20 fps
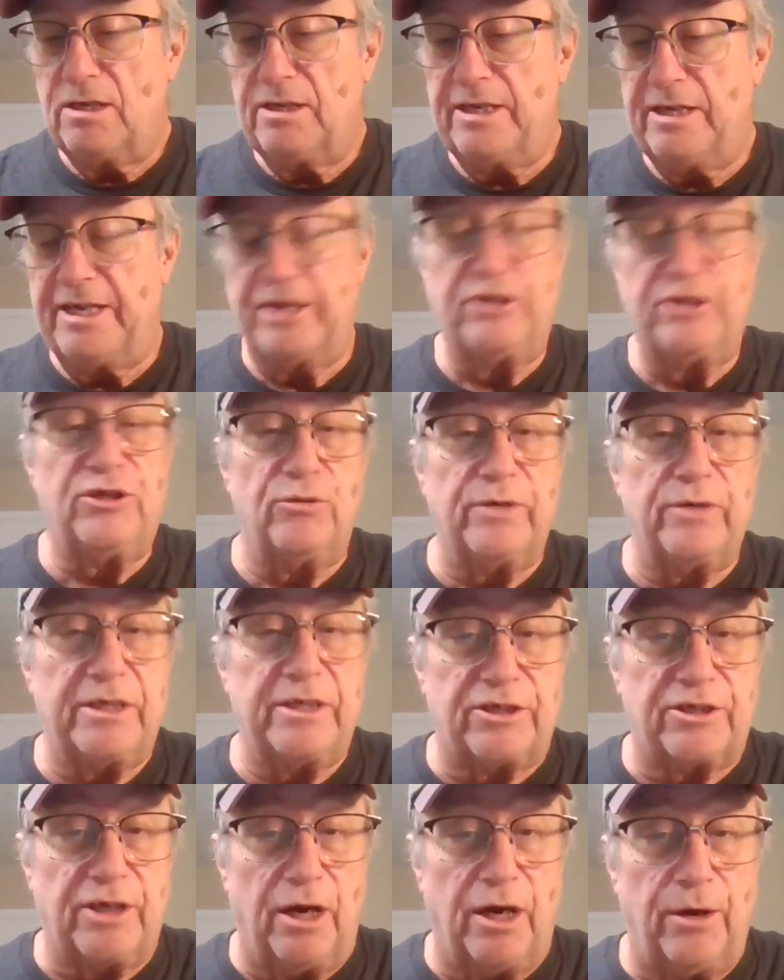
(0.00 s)
in doing
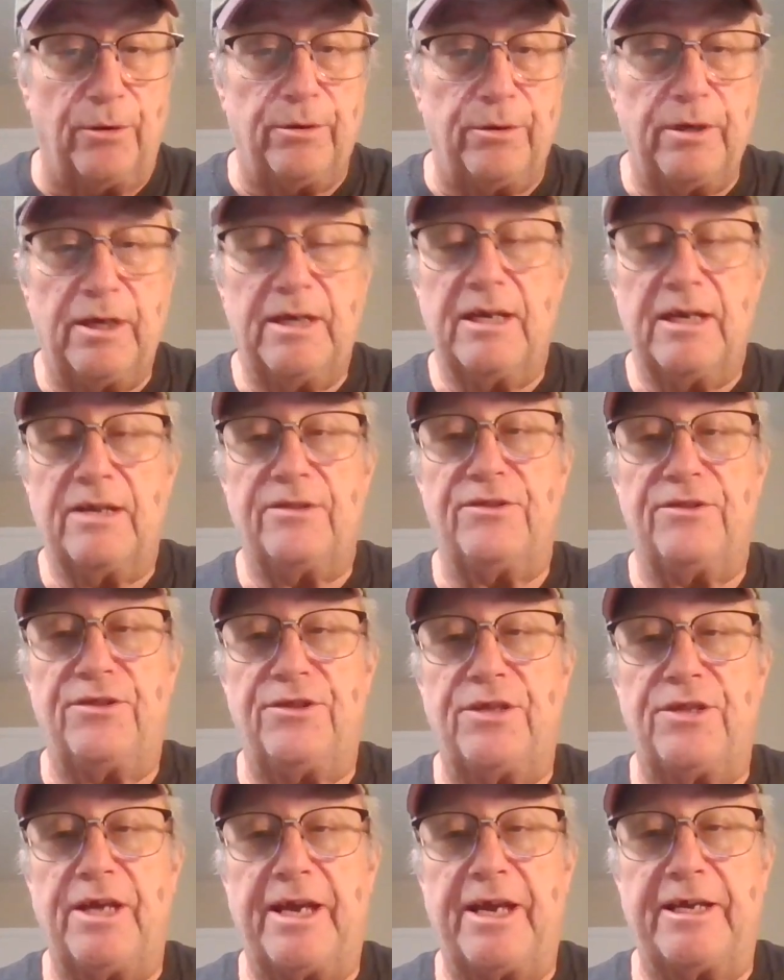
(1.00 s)
so,
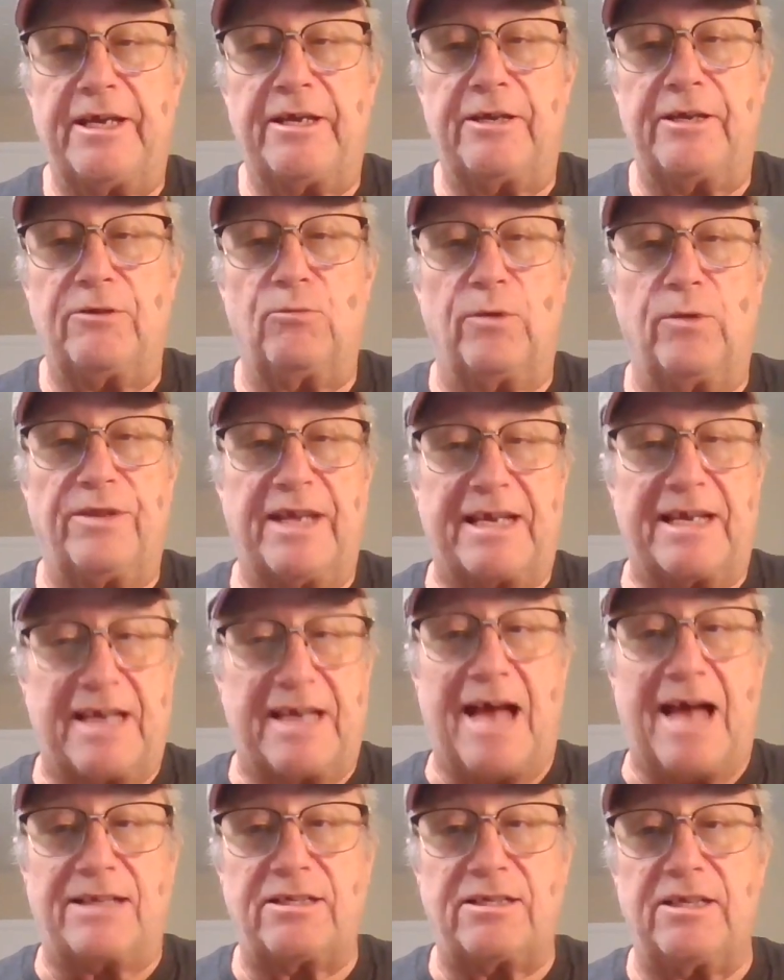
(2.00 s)
when they
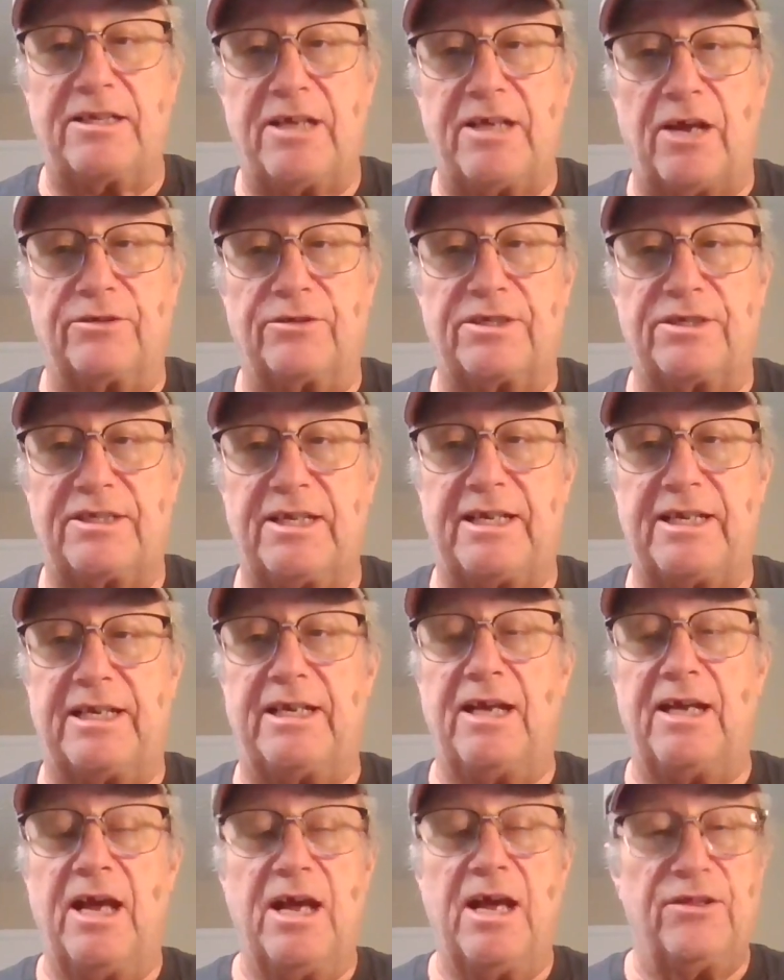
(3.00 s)
got to the other
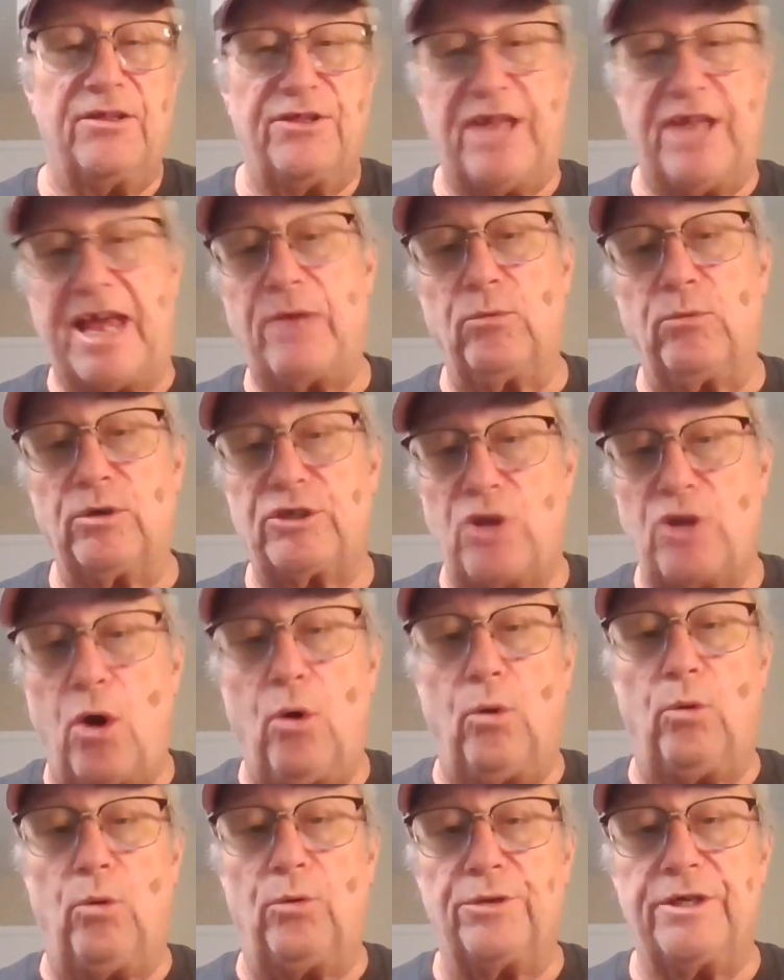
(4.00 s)
city, they were
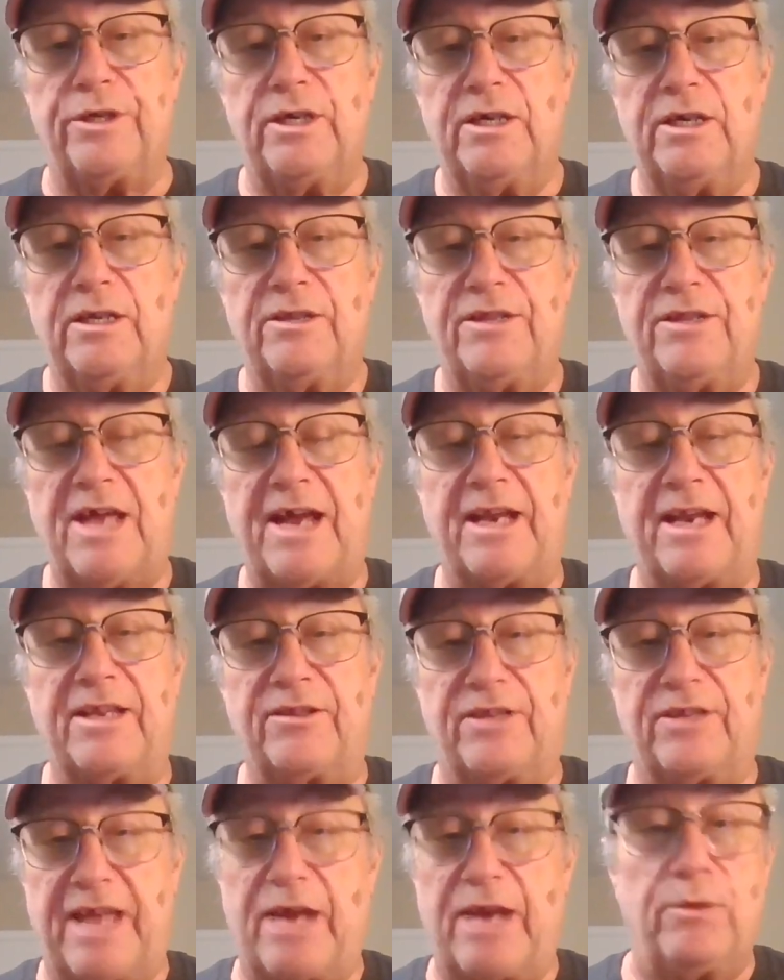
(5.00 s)
told that
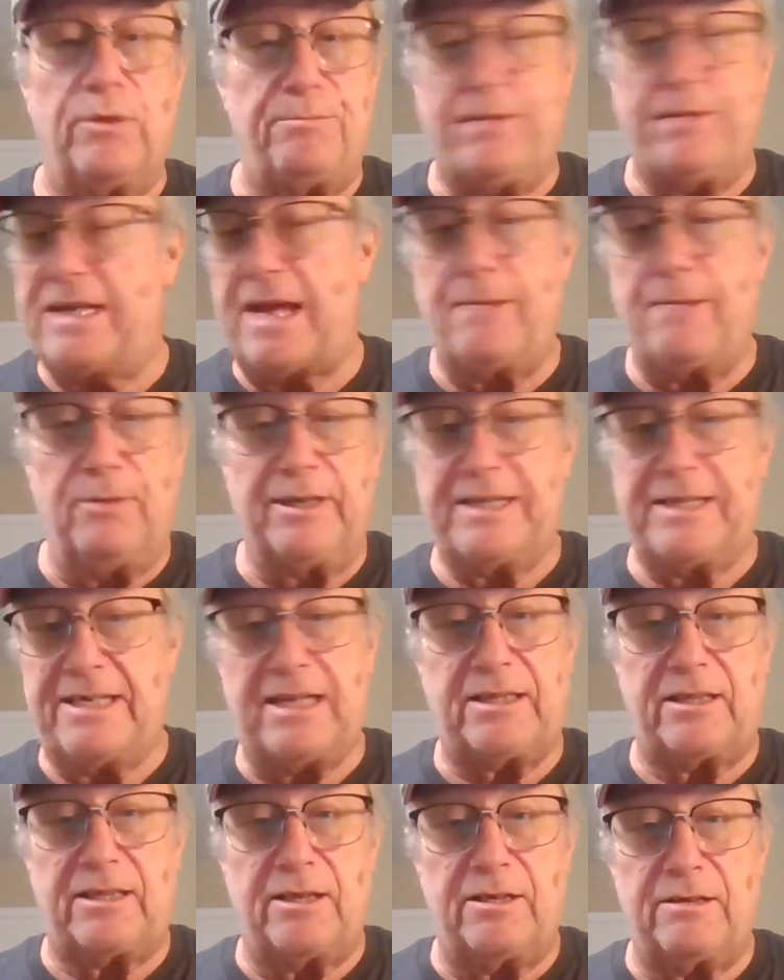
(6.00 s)
they would be able to
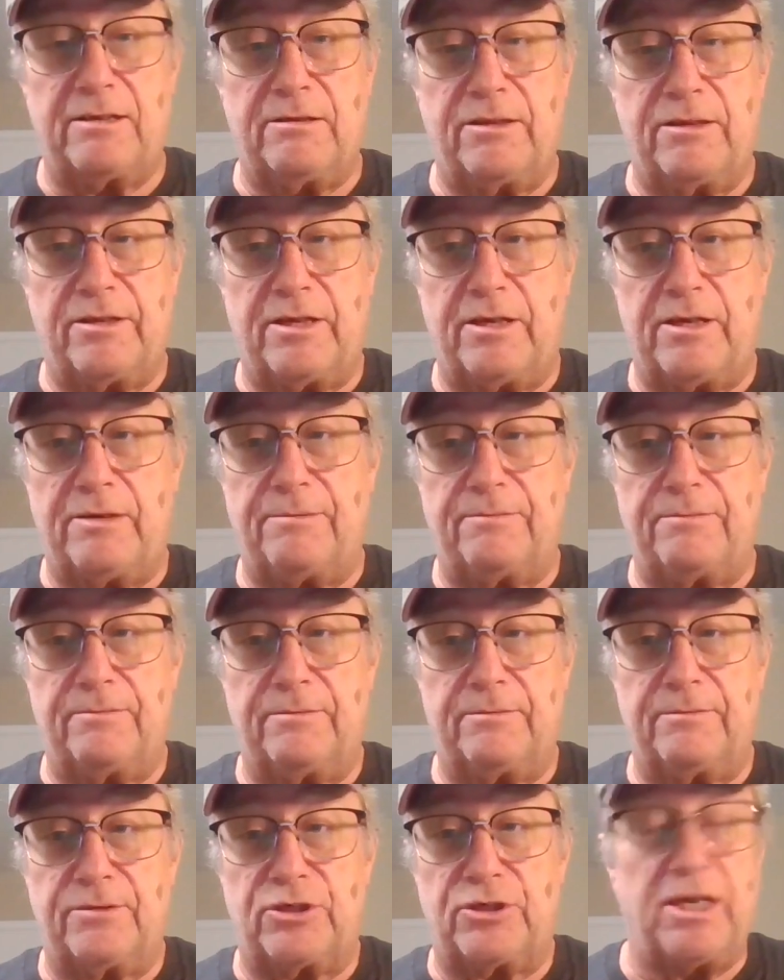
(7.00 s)
get the
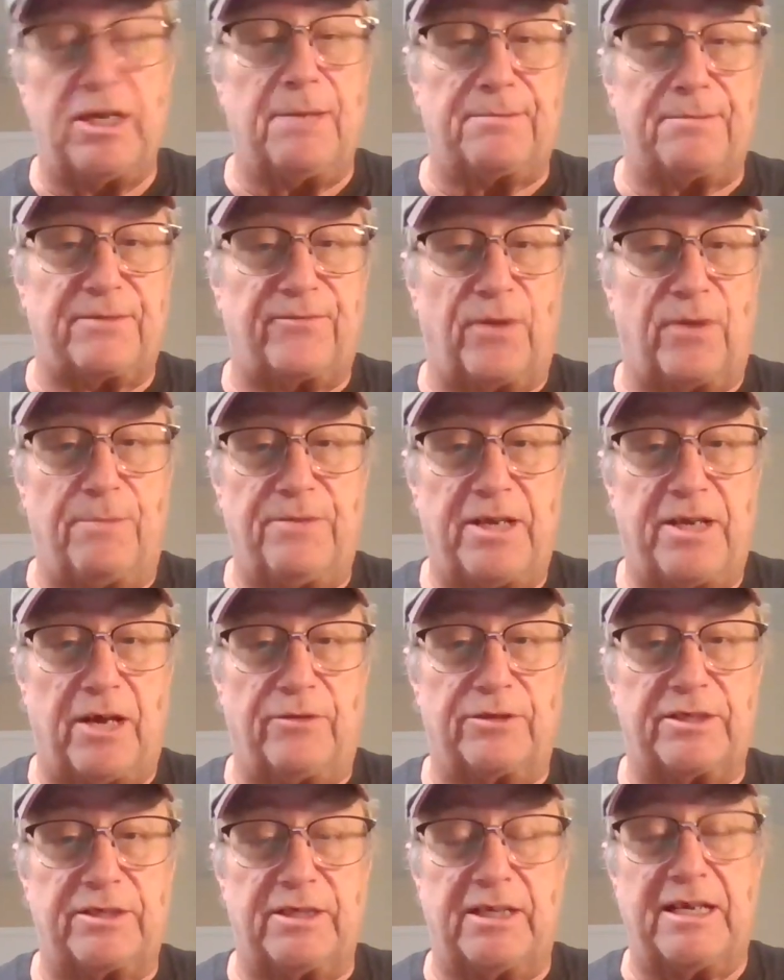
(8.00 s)
ships from the
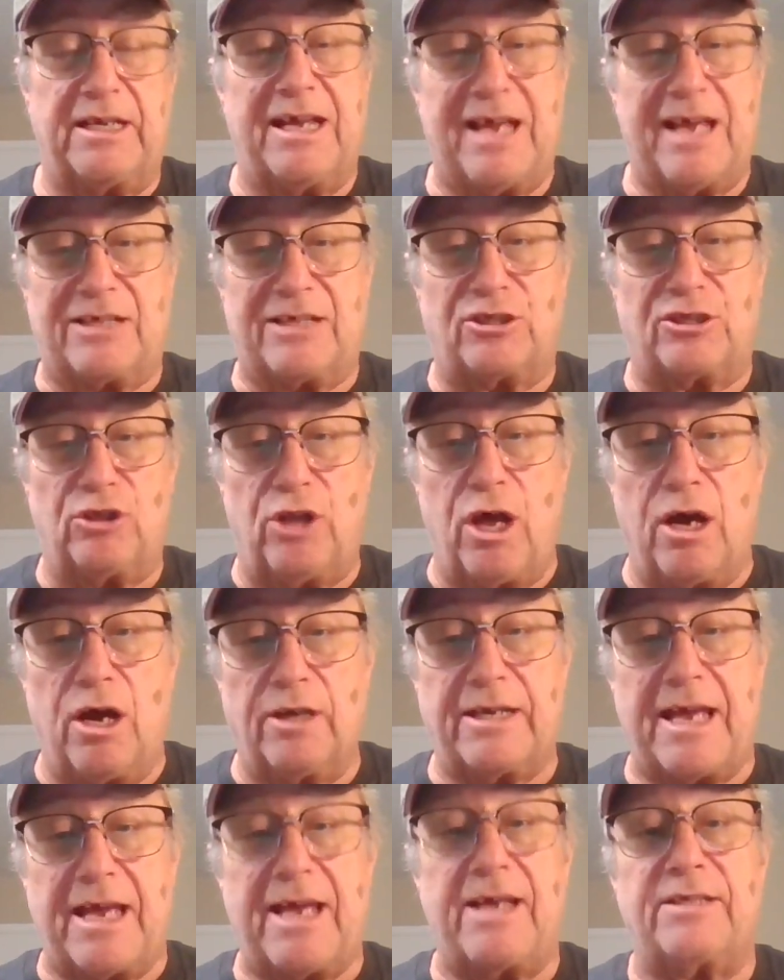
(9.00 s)
other city as
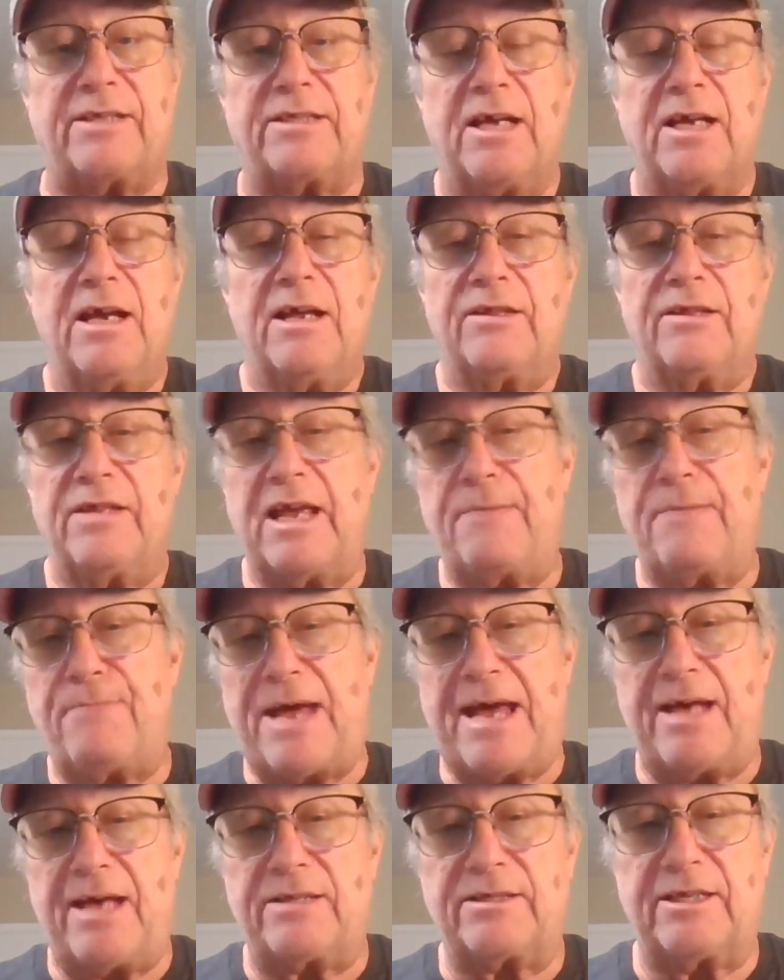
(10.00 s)
long as they
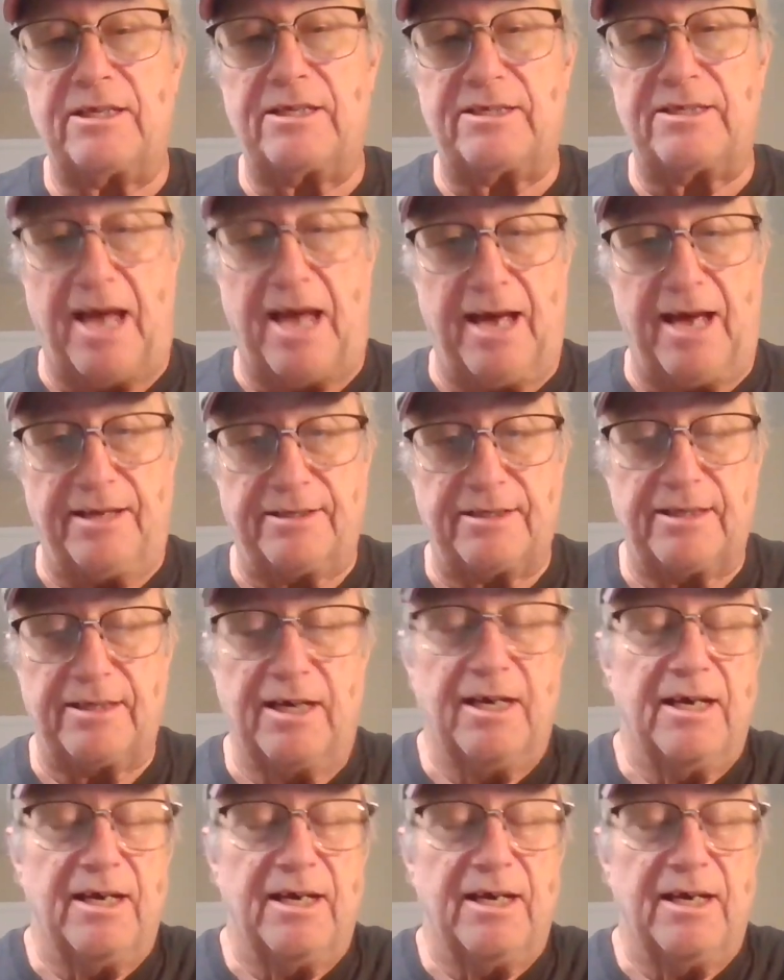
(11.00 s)
passed a test.